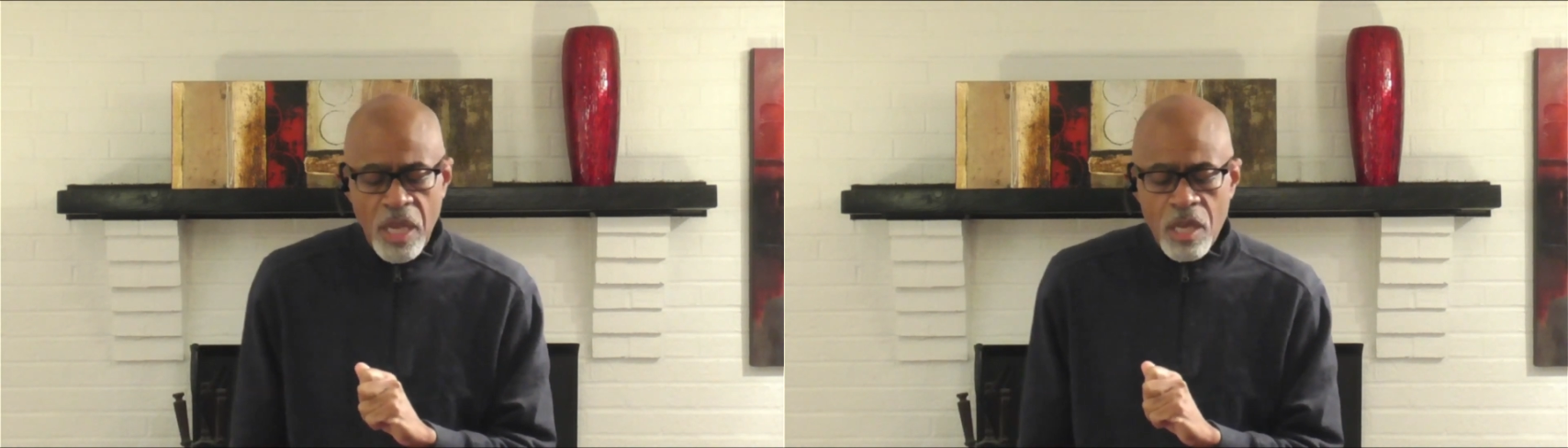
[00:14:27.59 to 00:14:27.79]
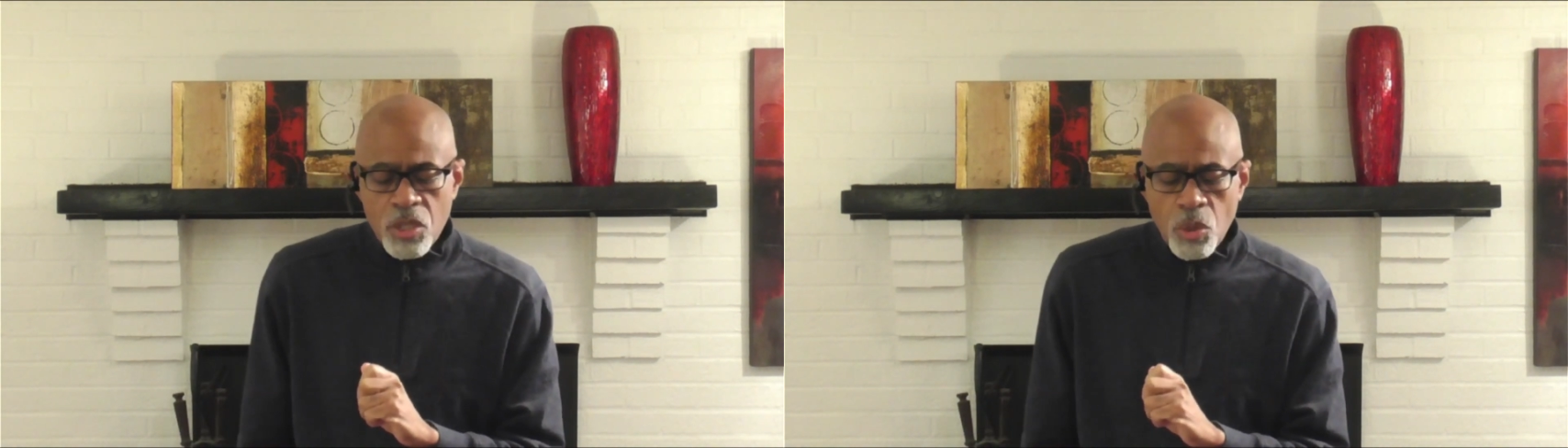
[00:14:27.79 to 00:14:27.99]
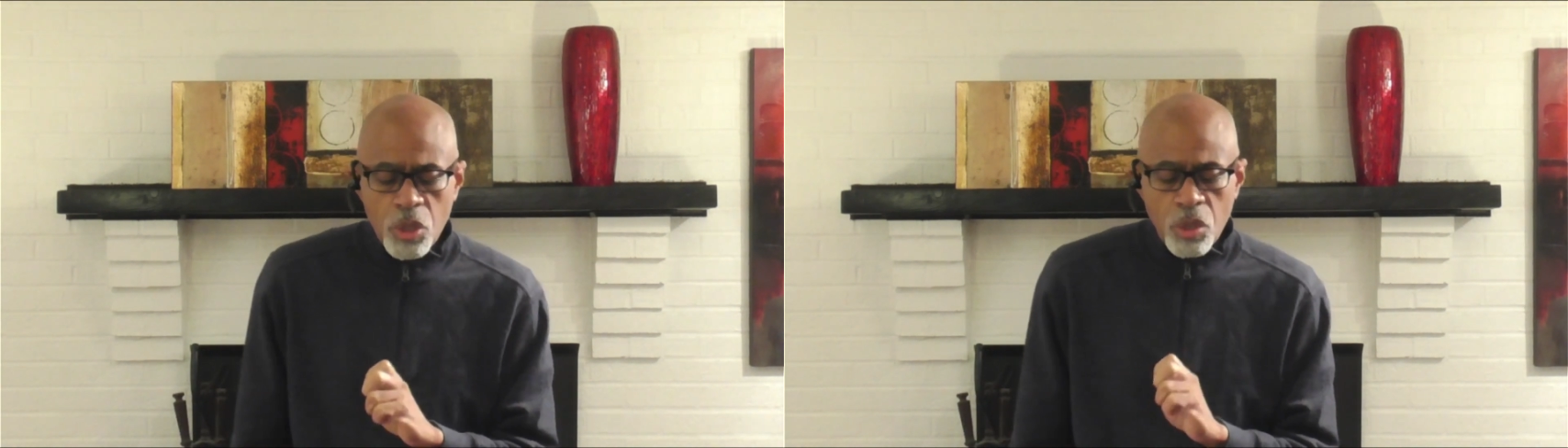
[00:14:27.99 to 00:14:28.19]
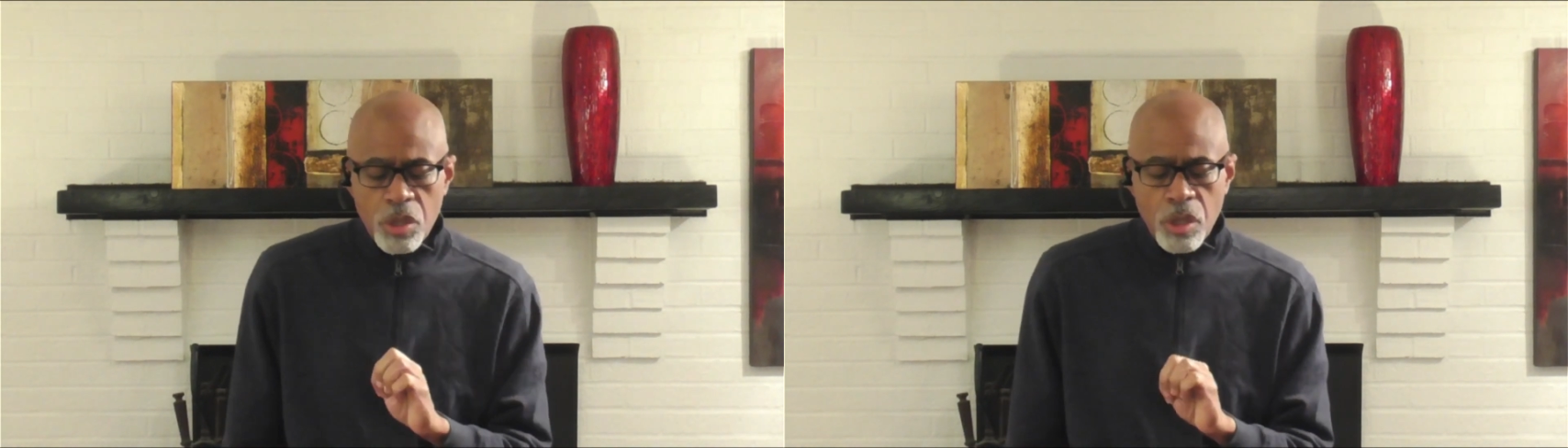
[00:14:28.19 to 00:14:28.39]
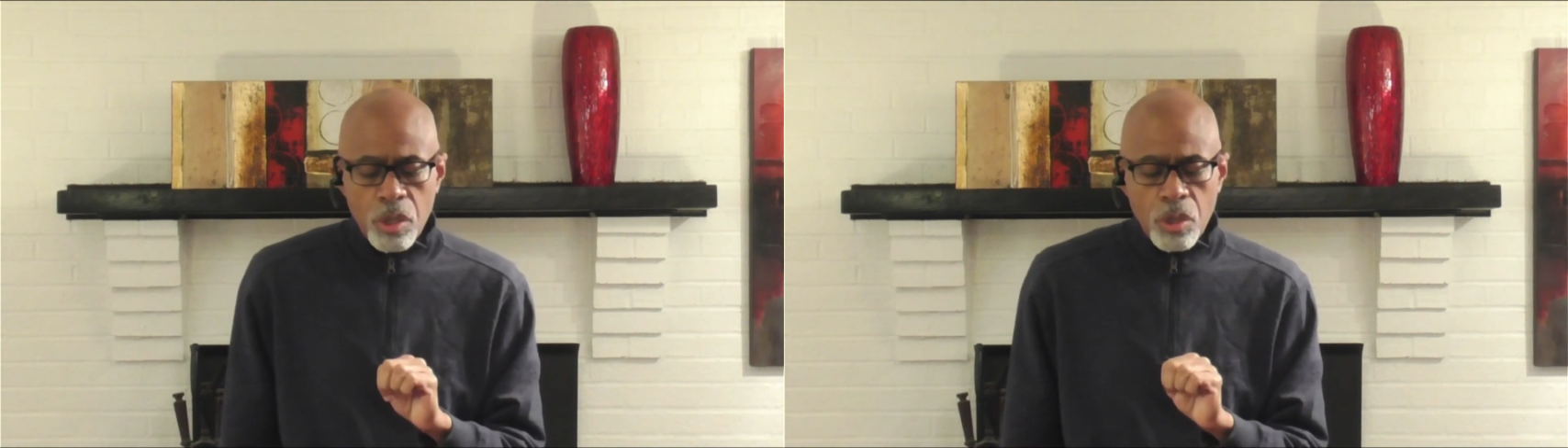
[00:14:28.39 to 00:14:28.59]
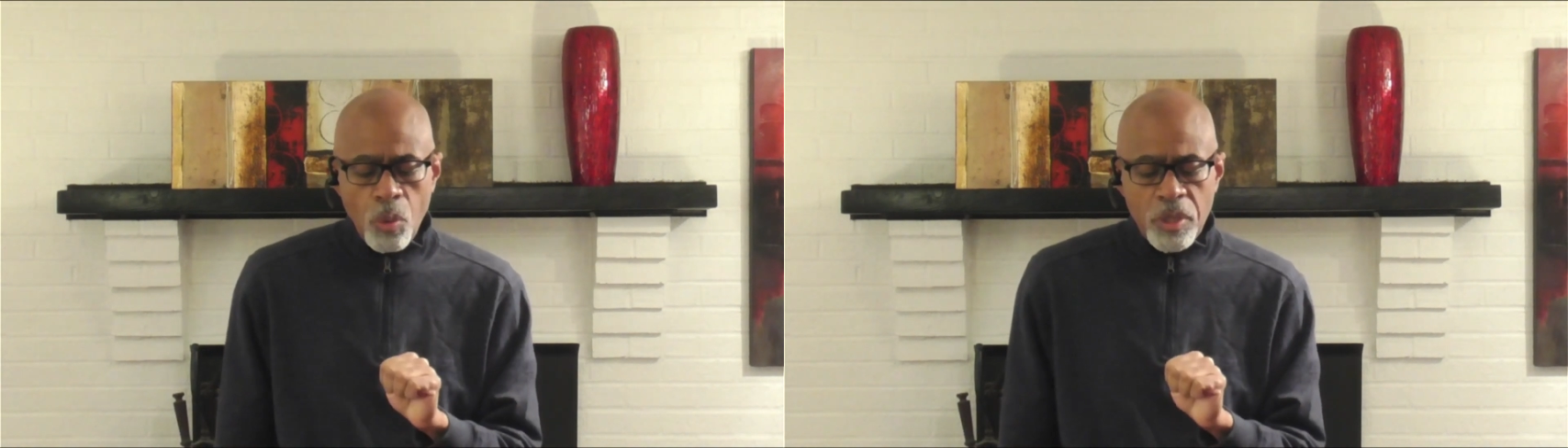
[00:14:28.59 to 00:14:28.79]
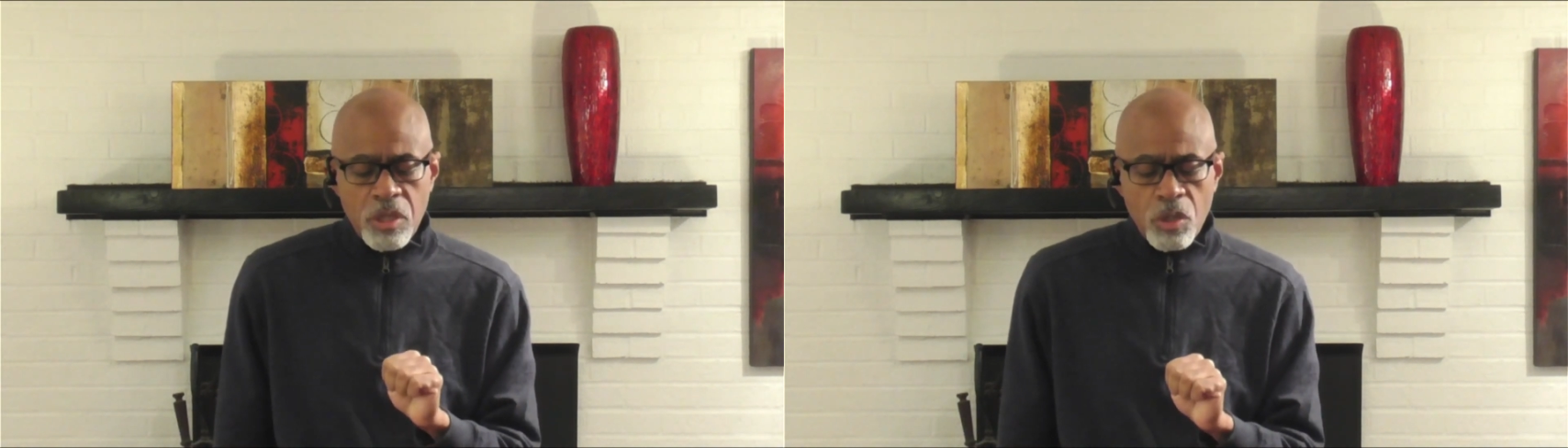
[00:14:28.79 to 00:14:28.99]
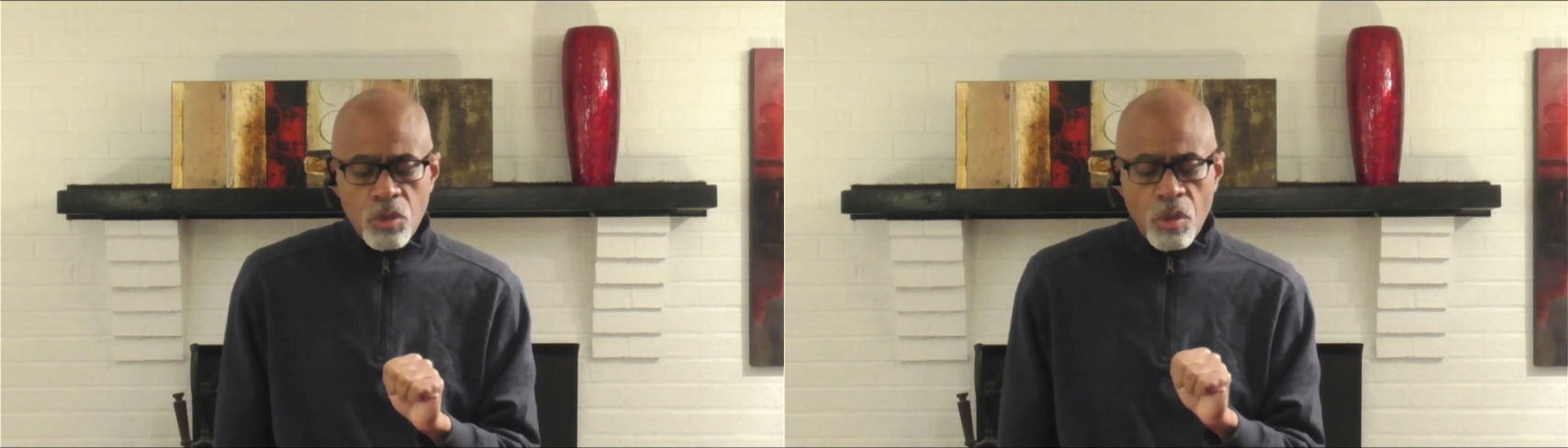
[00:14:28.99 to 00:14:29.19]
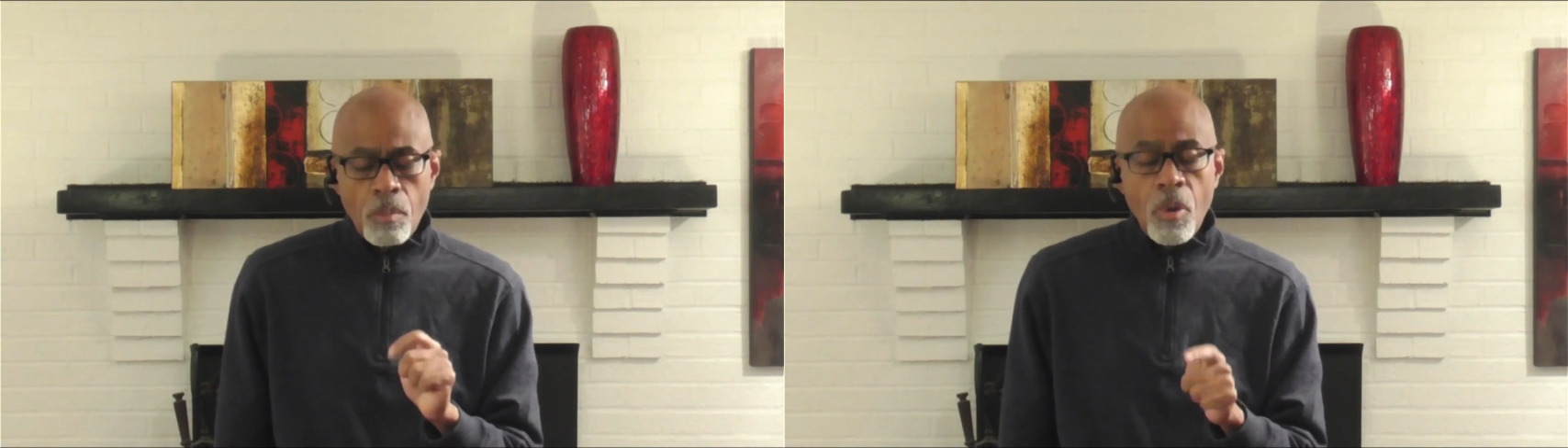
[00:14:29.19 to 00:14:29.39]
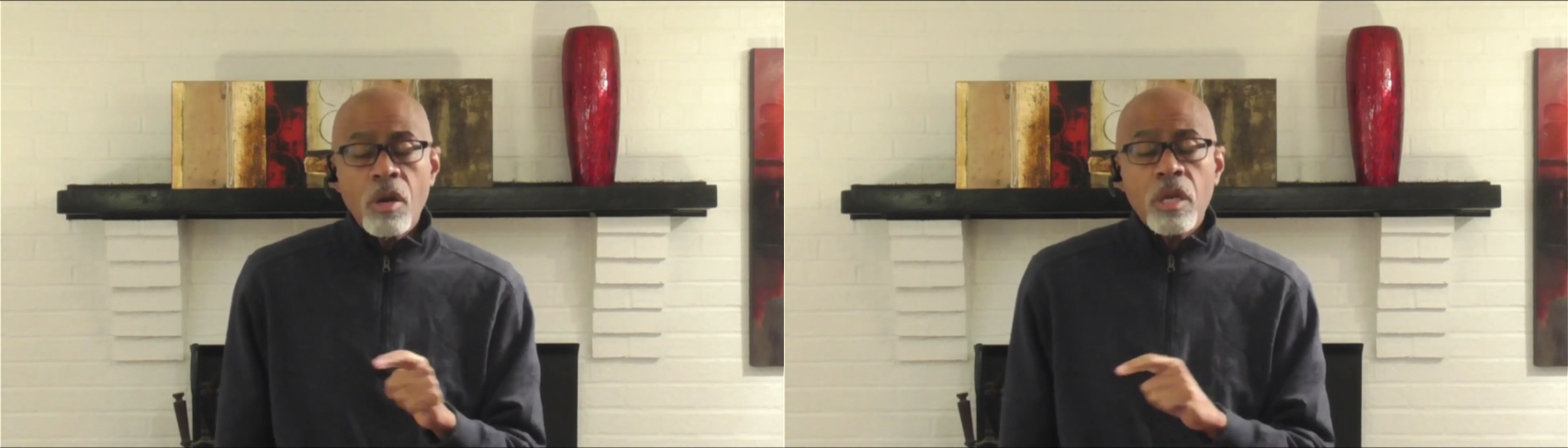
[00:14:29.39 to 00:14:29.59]
So we're going to go to
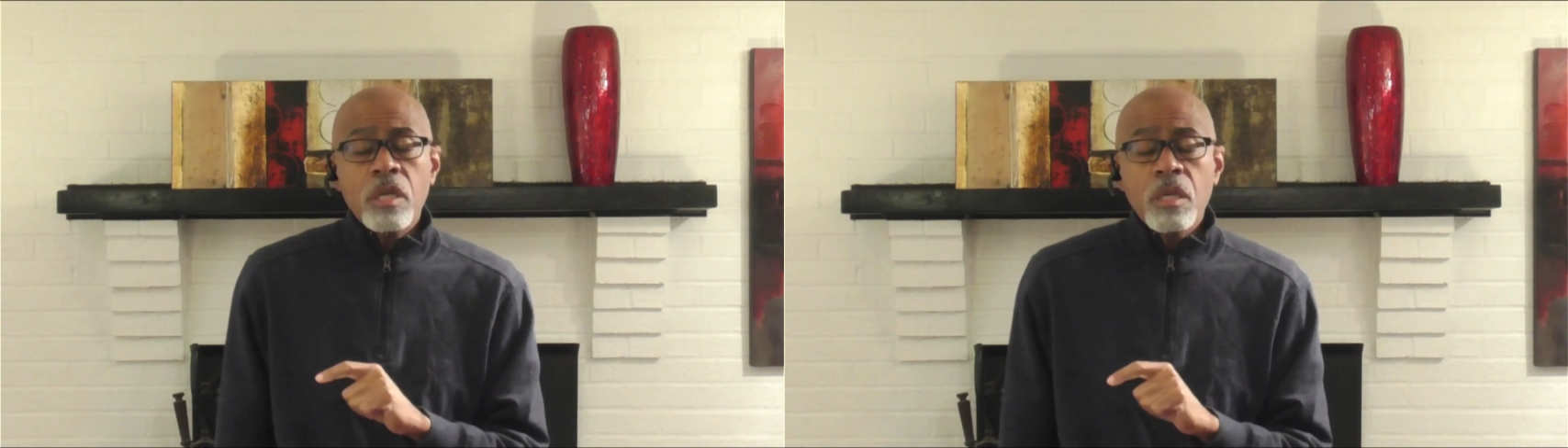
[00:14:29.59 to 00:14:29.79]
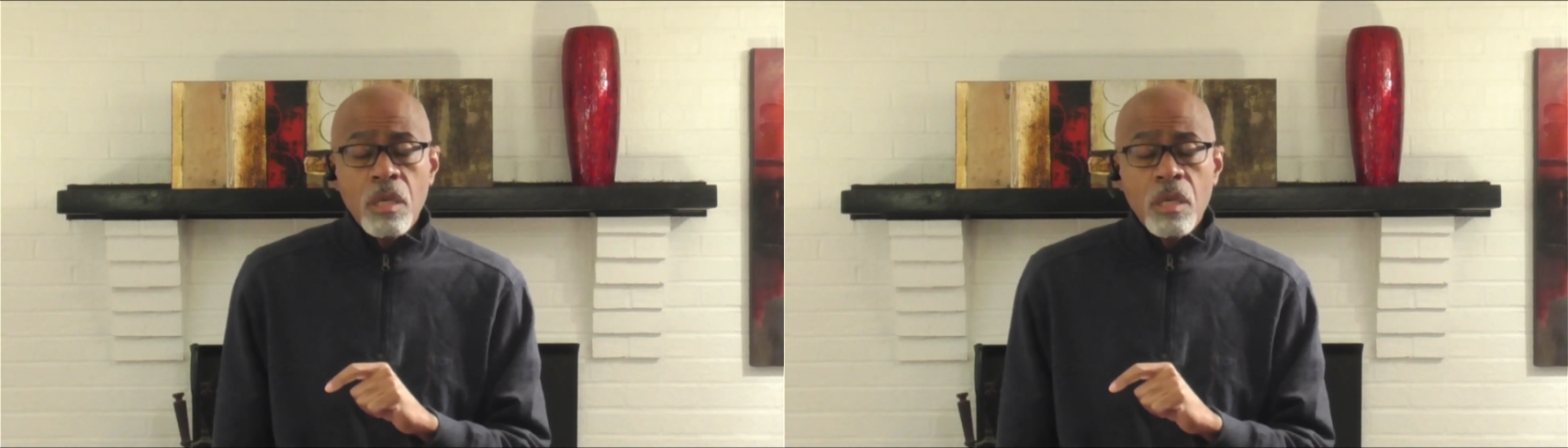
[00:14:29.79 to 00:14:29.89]
Mark